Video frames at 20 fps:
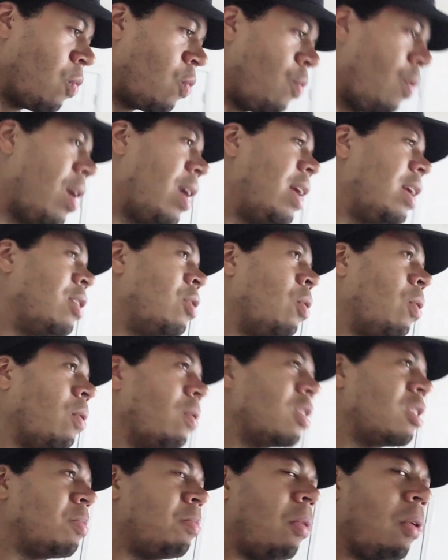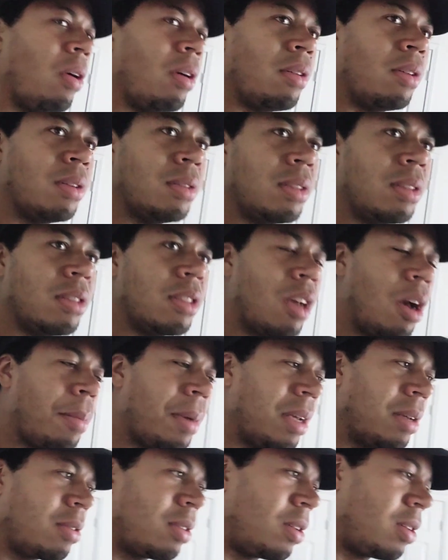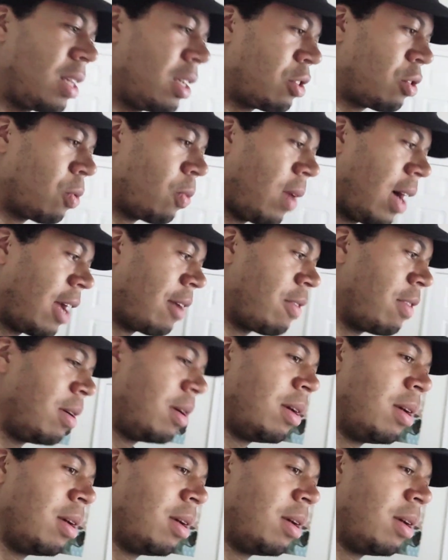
running towards Spoil, the zombie teacher wife.